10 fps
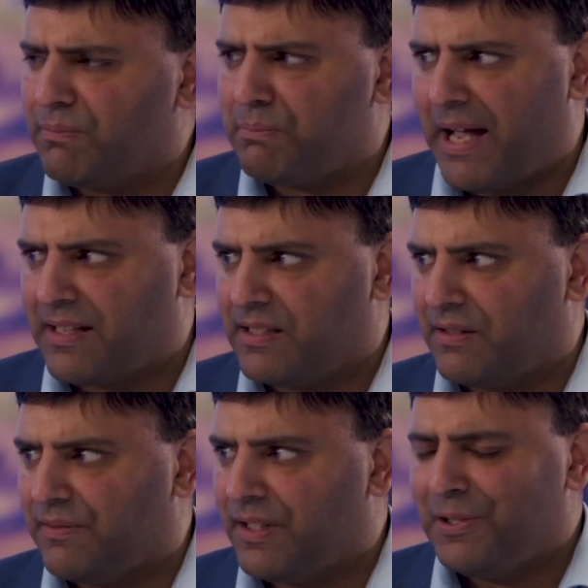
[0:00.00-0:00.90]
Massive.
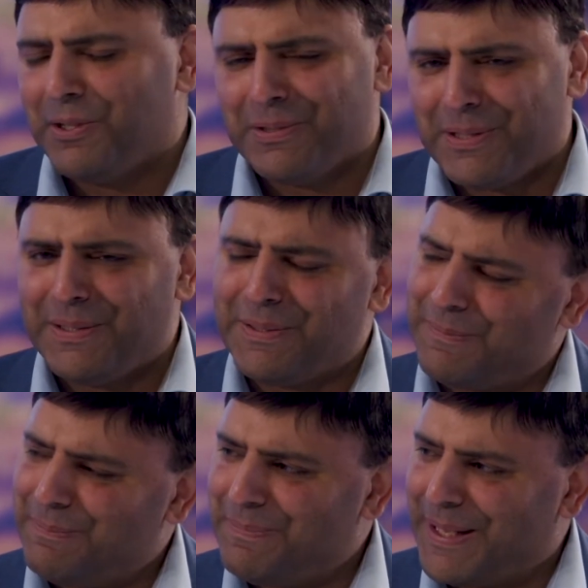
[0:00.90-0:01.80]
The other
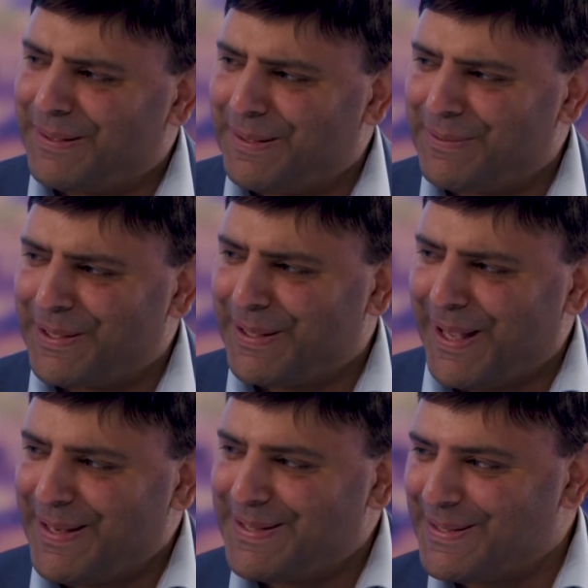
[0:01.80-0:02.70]
big, and we're going to get
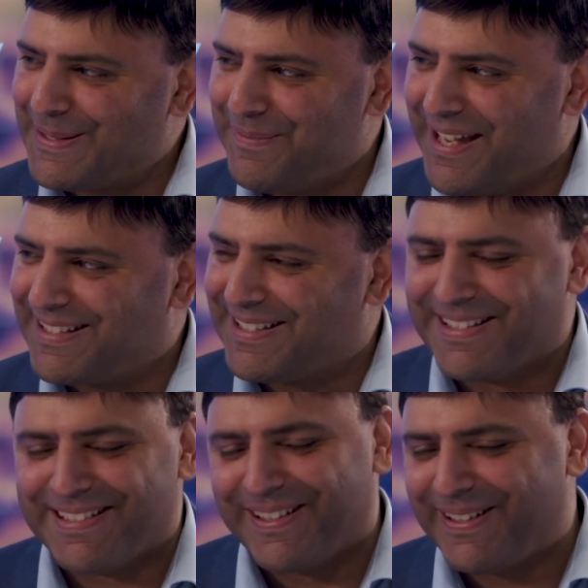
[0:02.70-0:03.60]
into some
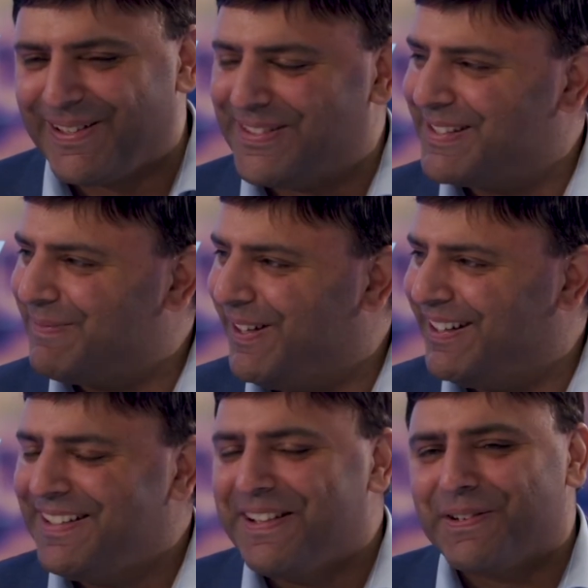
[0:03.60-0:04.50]
exits, and I love this part,
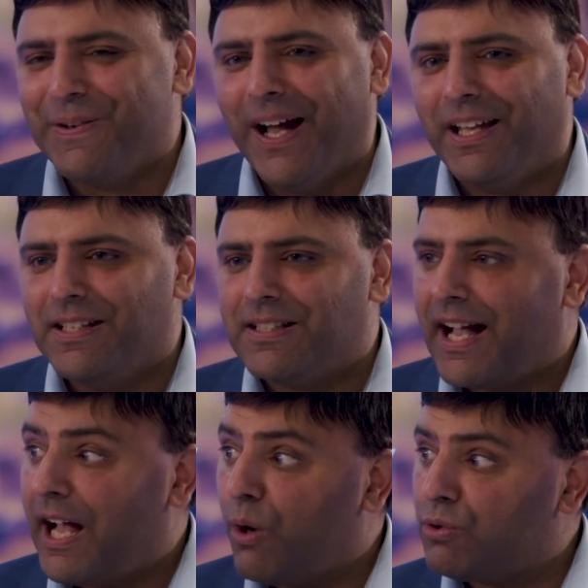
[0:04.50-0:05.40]
right, is
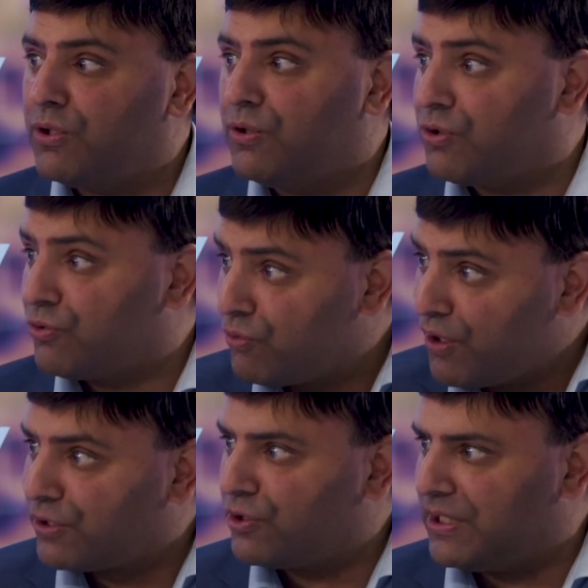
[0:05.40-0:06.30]
how do you
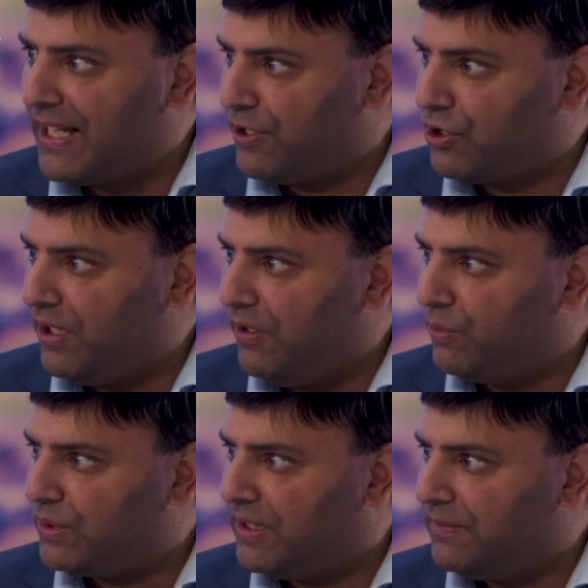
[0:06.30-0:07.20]
structure that
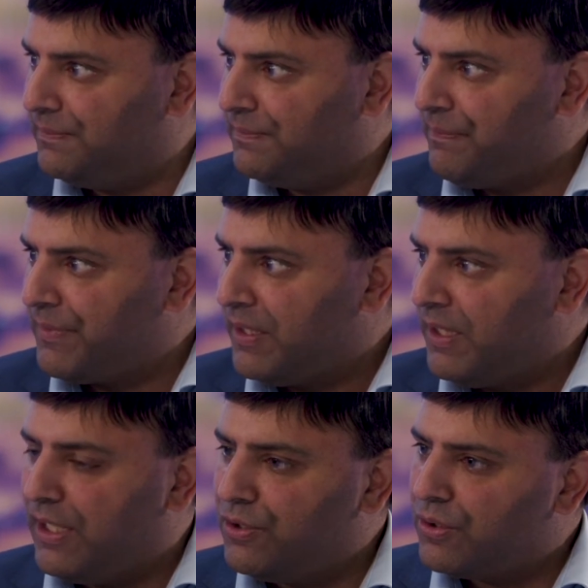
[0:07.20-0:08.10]
shareholding?
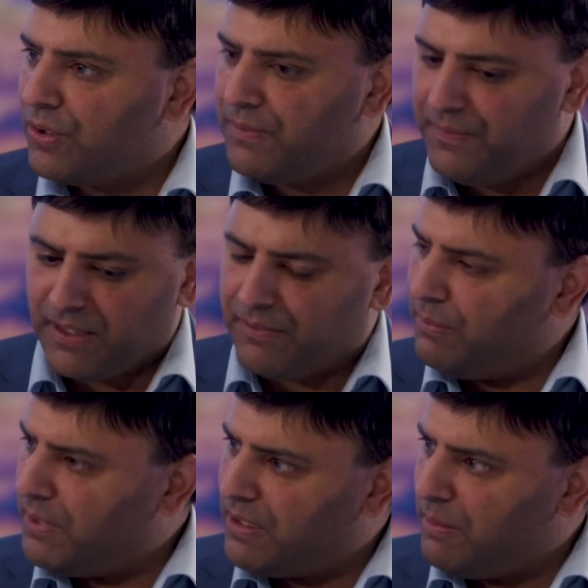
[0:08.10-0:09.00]
And you've got to think
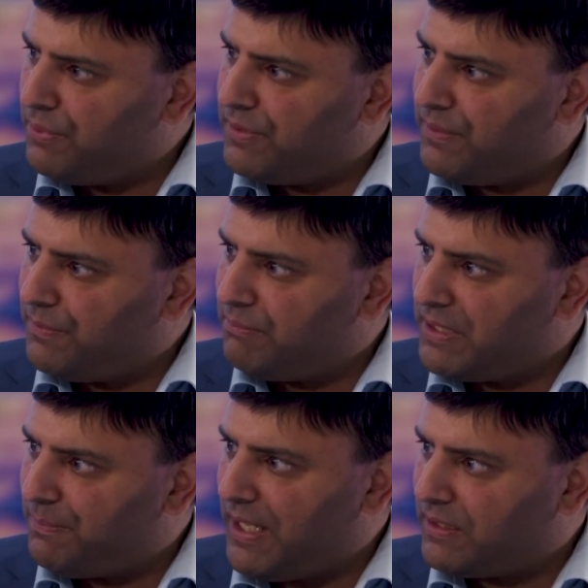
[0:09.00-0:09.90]
from a number of different
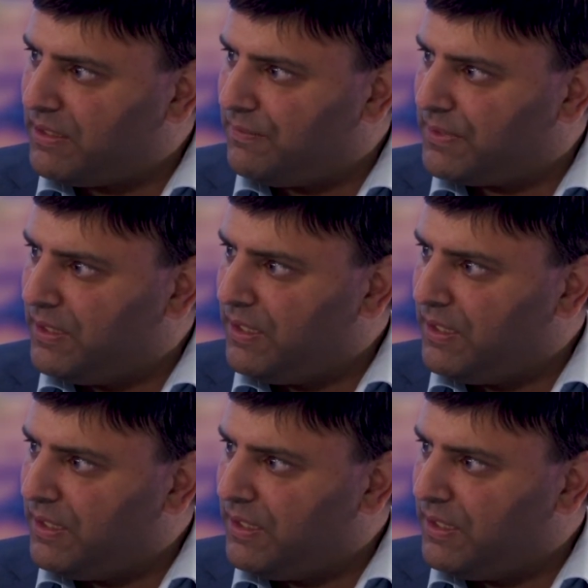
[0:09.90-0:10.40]
perspectives.